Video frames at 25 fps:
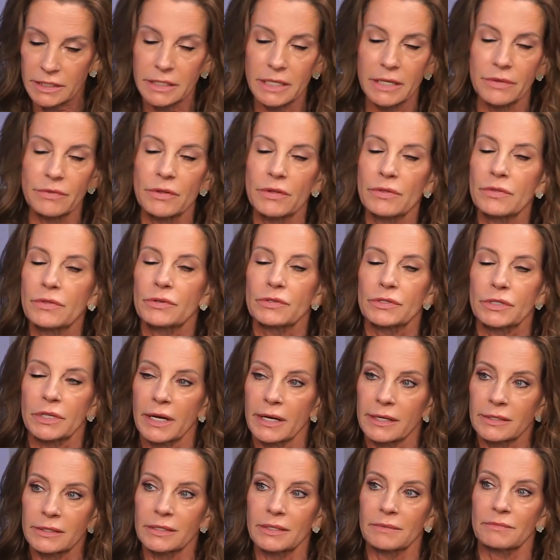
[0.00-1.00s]
and then there's
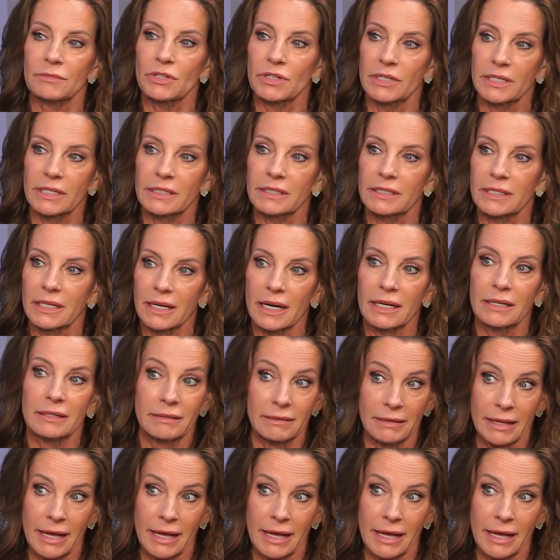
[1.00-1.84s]
custom jeans, and